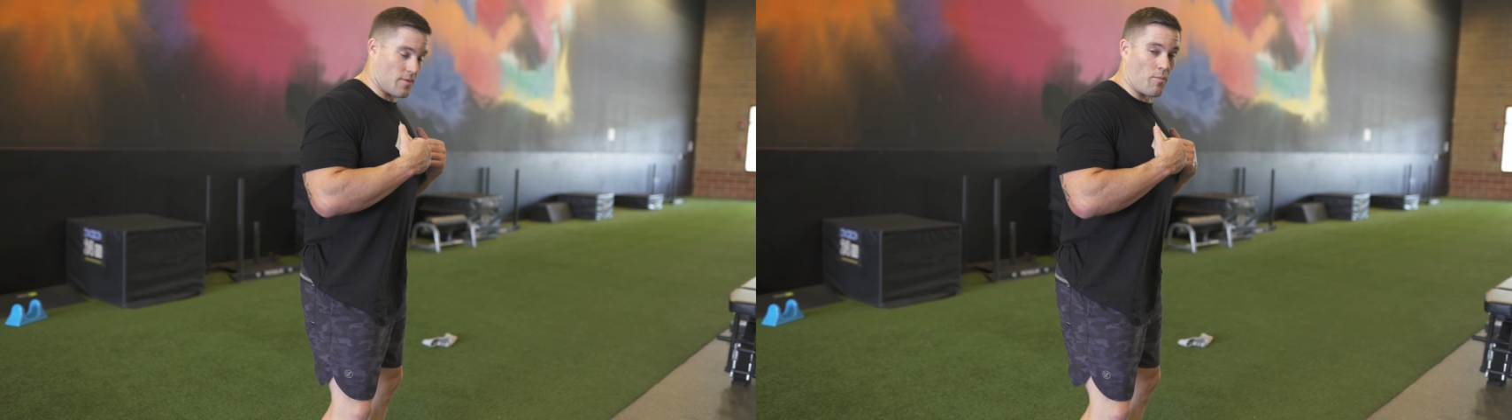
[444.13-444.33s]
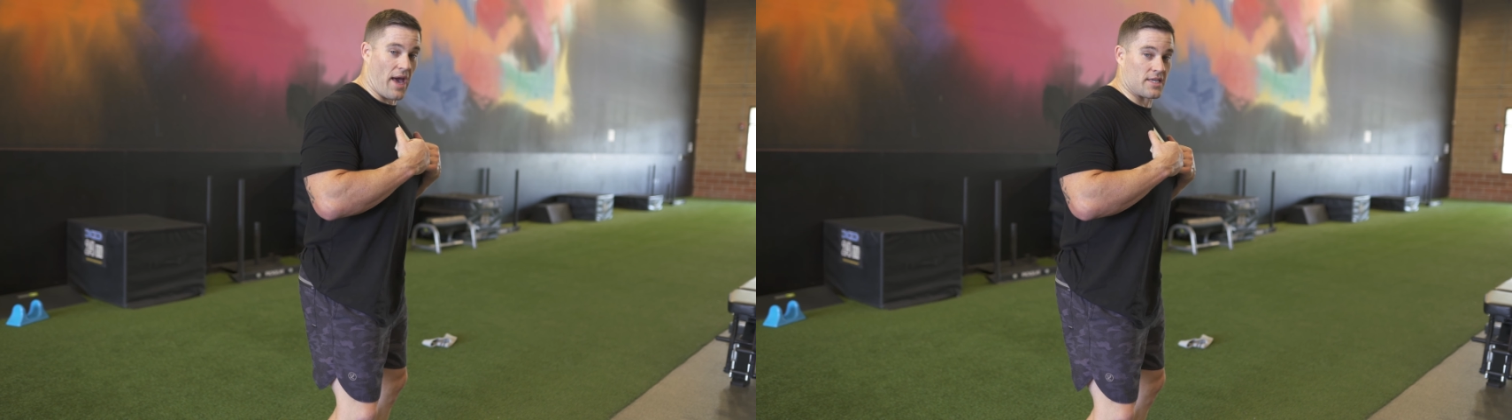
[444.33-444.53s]

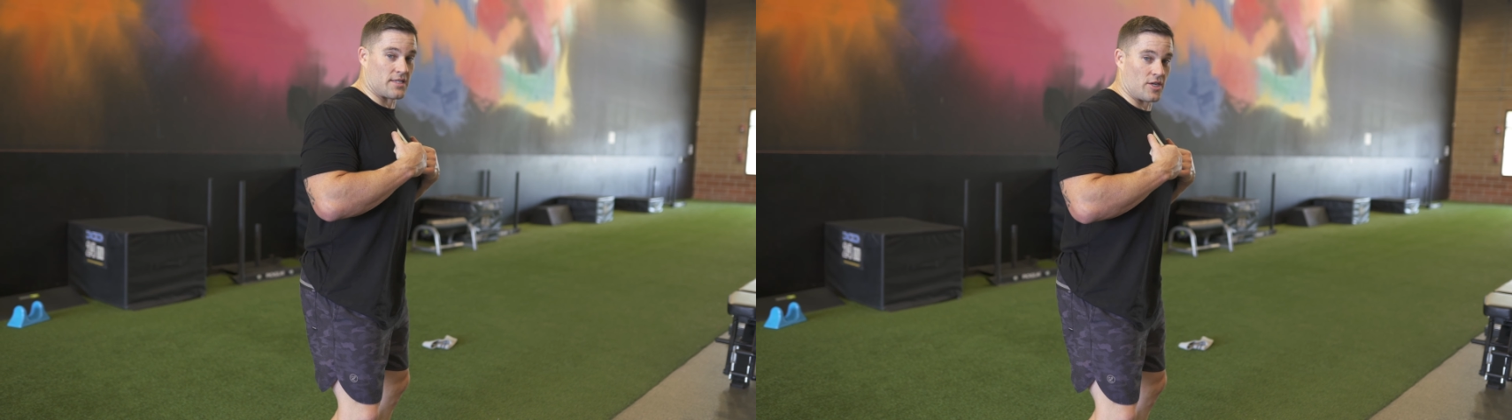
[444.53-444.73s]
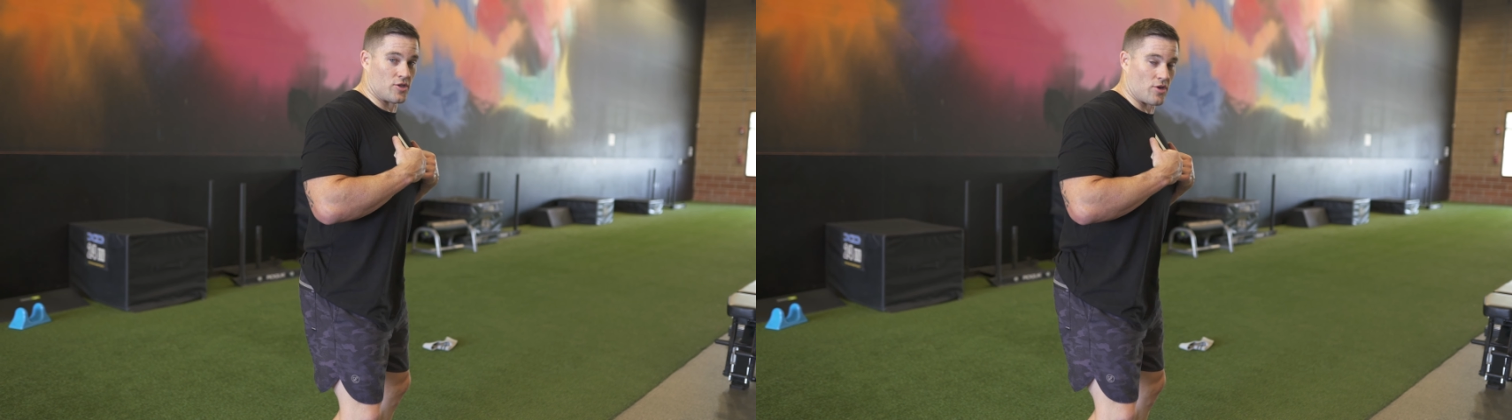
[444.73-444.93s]
back
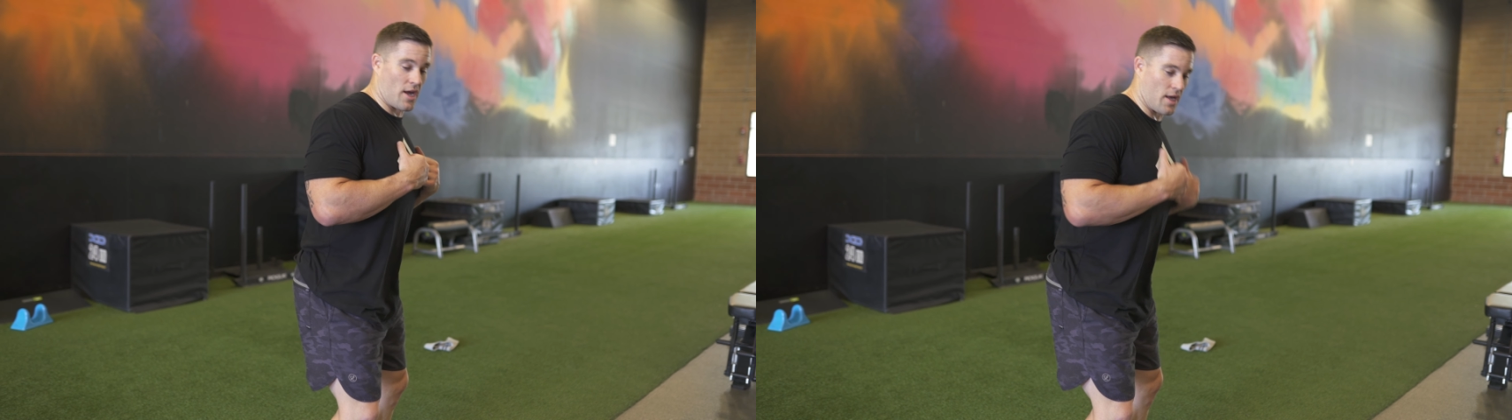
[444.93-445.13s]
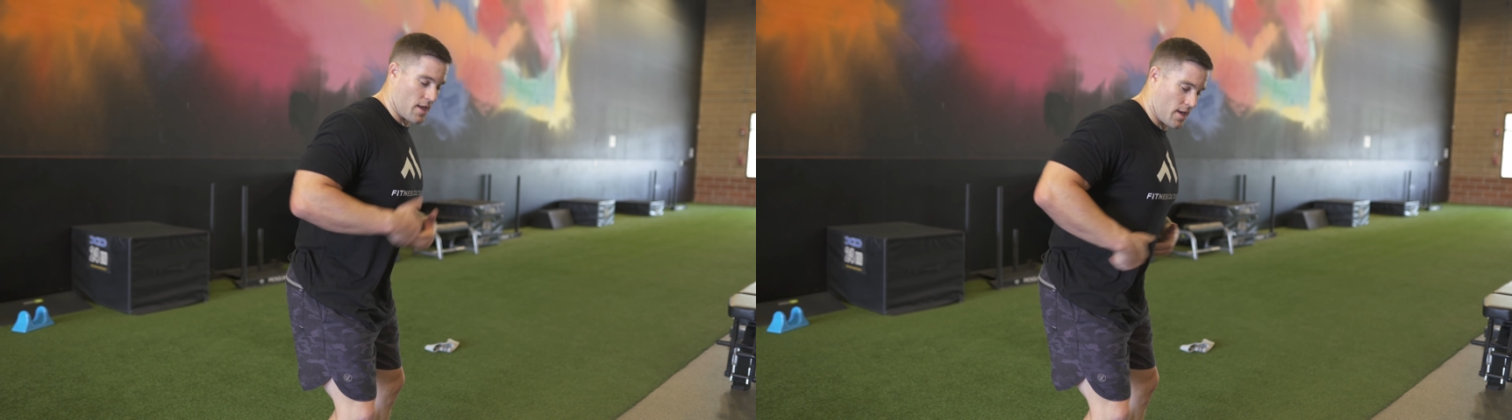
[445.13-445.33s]
stay
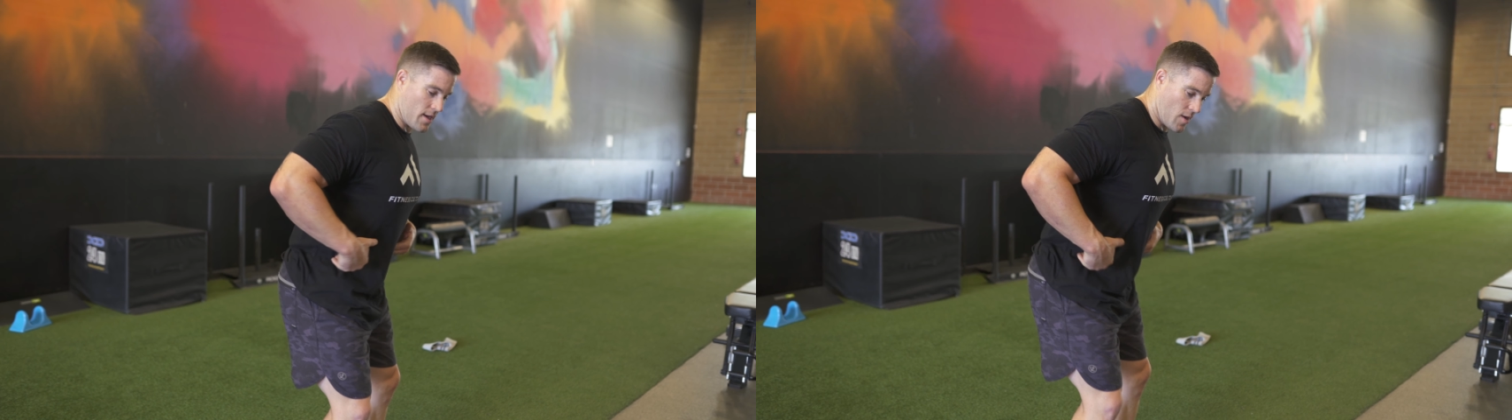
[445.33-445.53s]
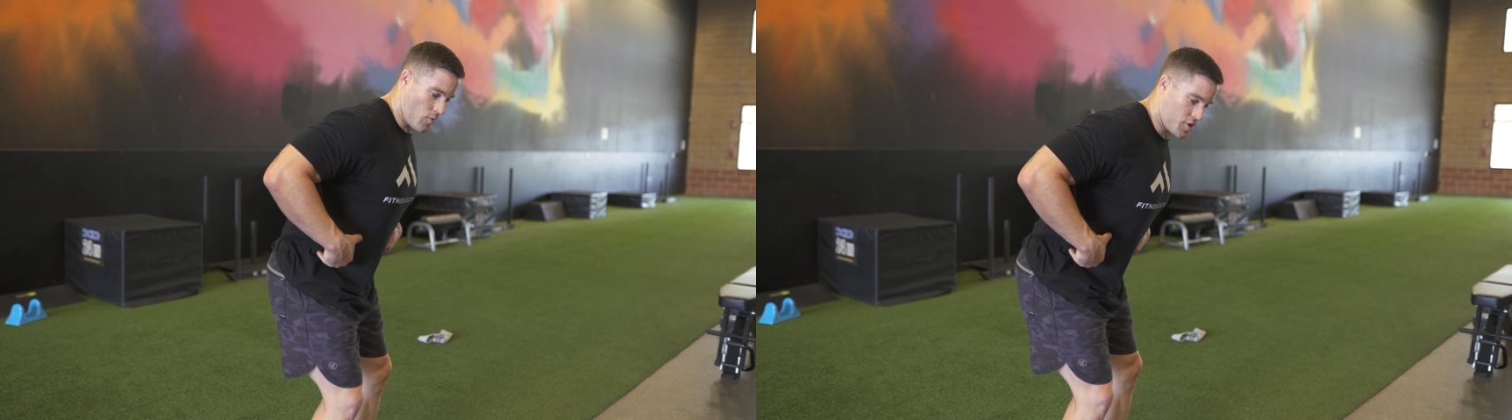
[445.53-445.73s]
straight,
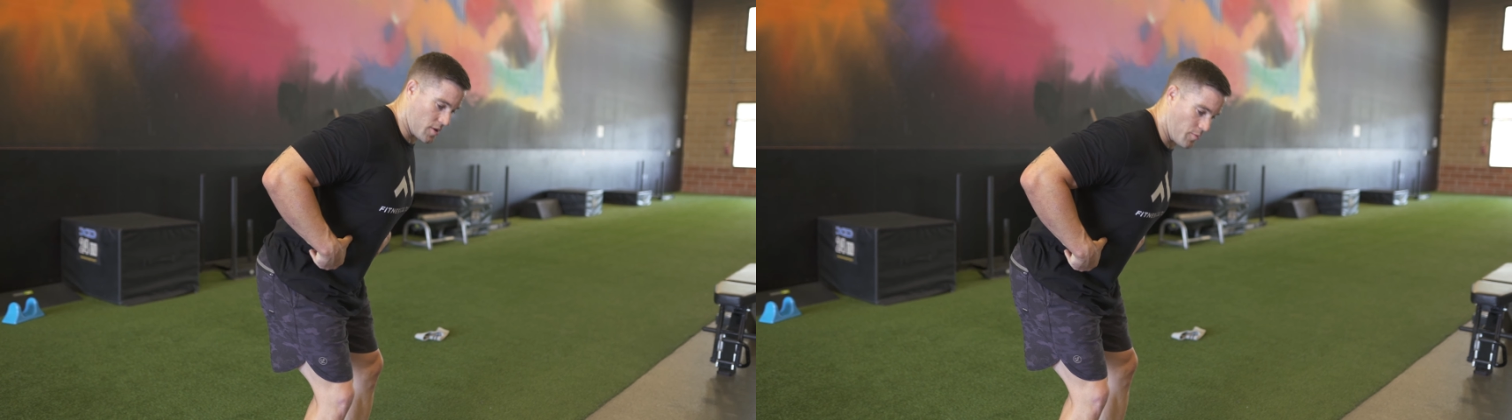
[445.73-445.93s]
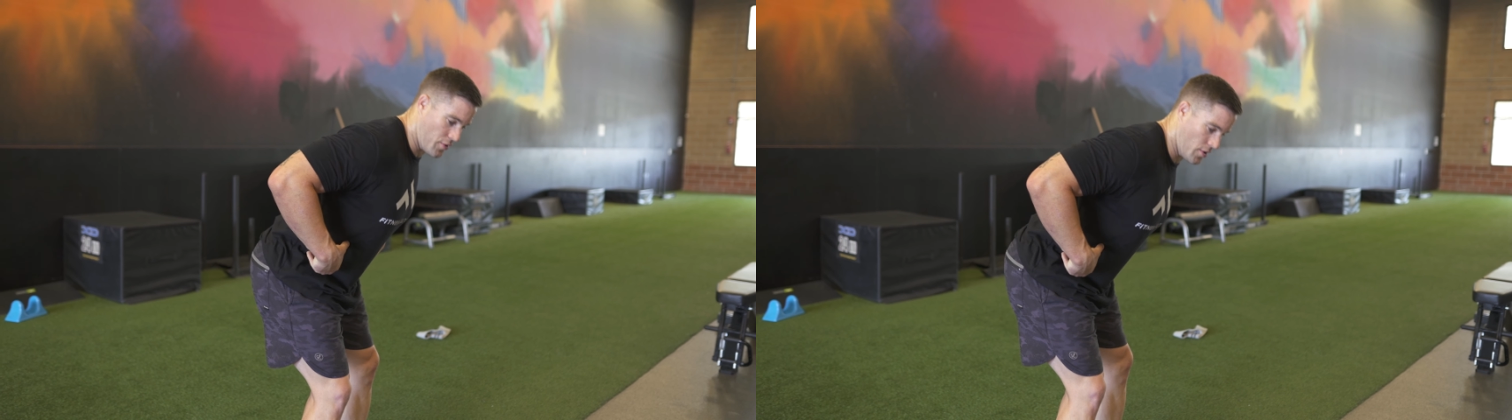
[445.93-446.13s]
and we're just
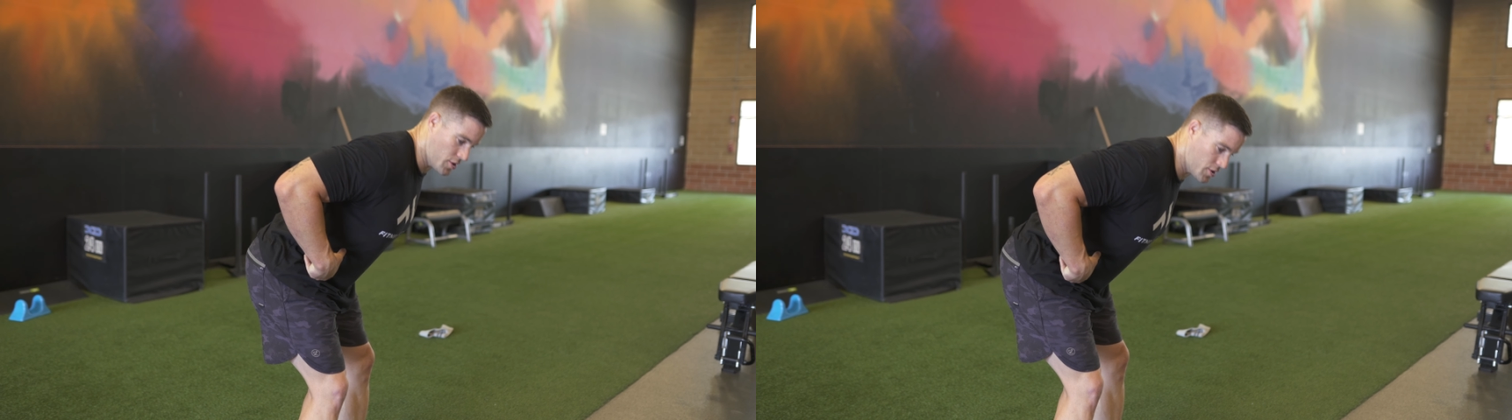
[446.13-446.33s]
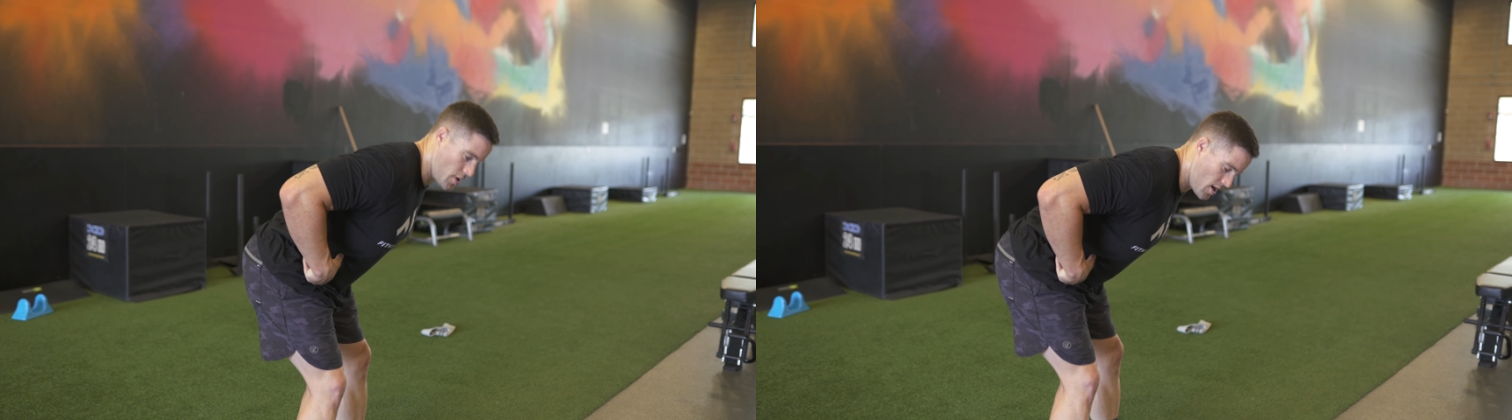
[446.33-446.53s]
gonna push
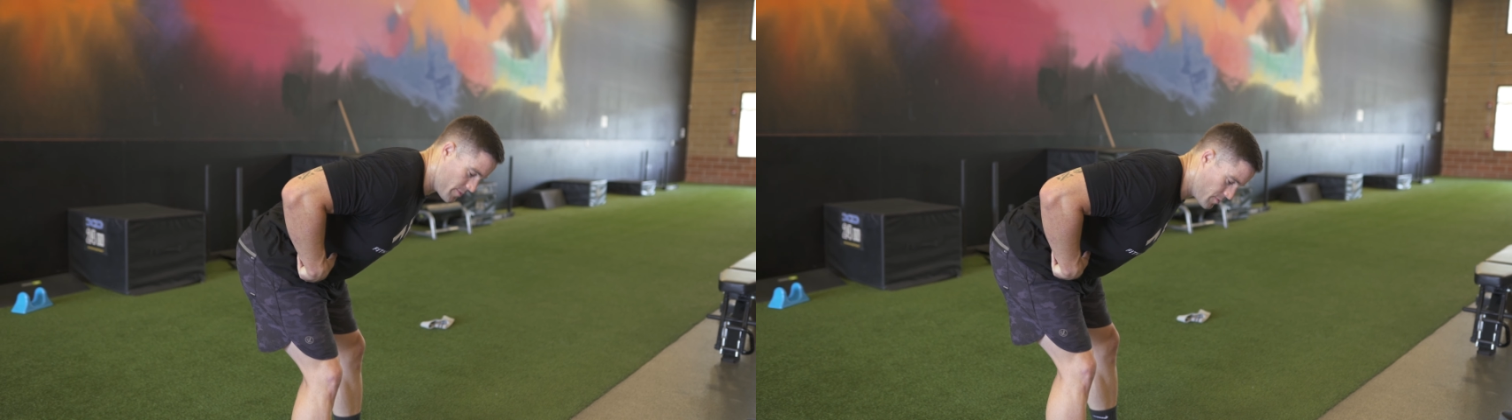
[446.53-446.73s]
our hips